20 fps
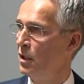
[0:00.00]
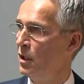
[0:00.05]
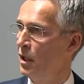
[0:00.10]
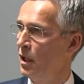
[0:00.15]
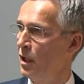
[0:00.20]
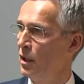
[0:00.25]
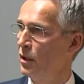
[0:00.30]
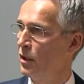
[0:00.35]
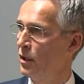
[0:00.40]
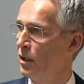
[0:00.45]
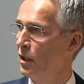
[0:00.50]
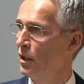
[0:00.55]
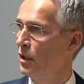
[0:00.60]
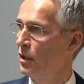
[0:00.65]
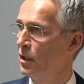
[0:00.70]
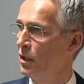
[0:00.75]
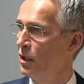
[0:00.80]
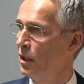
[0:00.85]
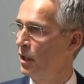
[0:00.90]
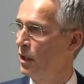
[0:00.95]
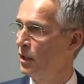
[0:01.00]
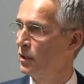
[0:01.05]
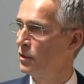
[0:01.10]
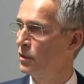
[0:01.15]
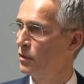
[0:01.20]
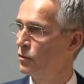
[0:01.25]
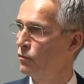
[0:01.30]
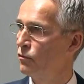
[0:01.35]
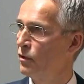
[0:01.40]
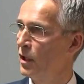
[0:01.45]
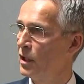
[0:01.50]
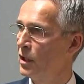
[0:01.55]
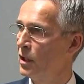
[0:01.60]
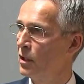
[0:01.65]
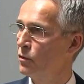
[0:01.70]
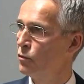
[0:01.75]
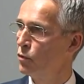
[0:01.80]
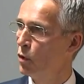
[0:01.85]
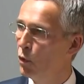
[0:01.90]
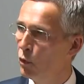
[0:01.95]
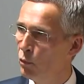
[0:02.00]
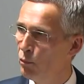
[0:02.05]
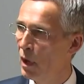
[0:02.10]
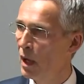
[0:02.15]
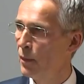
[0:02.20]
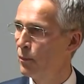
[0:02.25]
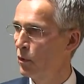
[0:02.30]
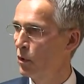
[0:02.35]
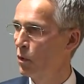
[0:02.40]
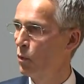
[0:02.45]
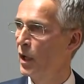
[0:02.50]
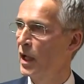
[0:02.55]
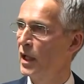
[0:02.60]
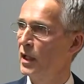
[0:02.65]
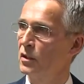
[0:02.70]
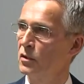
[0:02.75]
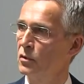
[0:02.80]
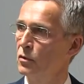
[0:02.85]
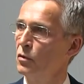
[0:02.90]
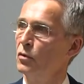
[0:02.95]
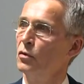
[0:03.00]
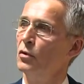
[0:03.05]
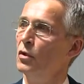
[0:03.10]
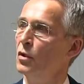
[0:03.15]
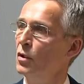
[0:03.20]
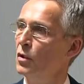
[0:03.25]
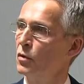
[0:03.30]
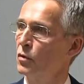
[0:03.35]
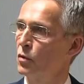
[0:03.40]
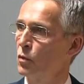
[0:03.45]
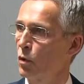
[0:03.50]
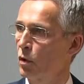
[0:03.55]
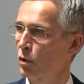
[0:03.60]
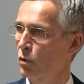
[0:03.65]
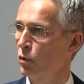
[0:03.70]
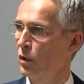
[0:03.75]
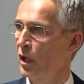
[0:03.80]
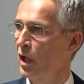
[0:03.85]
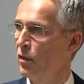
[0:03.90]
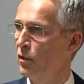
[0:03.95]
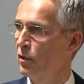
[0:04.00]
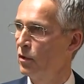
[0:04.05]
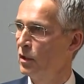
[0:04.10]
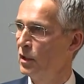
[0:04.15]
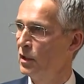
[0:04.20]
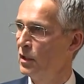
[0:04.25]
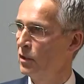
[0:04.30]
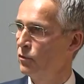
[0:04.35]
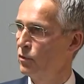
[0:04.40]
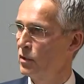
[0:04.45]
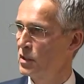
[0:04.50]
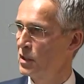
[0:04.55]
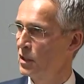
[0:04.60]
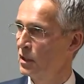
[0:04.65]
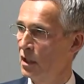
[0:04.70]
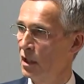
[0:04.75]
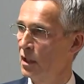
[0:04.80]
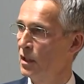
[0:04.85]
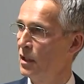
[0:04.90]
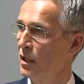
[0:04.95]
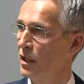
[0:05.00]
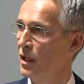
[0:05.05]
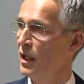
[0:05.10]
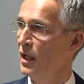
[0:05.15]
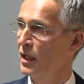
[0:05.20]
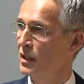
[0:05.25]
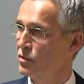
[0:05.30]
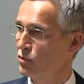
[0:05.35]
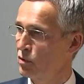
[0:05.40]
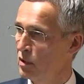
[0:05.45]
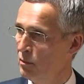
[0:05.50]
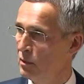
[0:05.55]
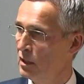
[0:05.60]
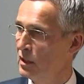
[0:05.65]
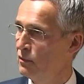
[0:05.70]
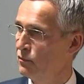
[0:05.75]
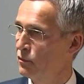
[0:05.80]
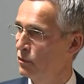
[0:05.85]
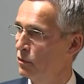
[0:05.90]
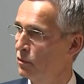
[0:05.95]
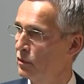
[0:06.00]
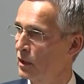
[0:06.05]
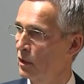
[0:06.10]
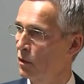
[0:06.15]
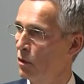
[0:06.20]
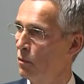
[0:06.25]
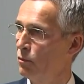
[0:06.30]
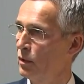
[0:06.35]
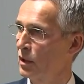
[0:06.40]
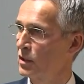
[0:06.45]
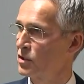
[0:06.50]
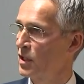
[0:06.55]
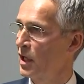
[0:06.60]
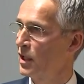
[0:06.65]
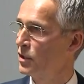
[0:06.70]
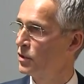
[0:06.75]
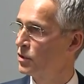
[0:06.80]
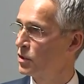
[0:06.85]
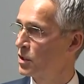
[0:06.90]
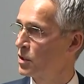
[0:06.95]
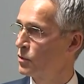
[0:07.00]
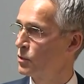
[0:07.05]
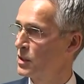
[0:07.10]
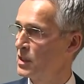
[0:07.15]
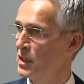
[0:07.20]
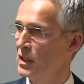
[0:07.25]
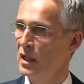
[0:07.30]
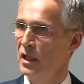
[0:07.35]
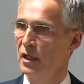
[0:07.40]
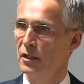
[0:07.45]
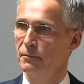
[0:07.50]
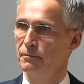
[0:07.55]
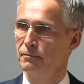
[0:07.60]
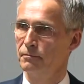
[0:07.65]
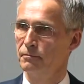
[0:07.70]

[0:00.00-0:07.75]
and to find a roadmap or a way to work together in addressing the extremely difficult and complex challenges we see there.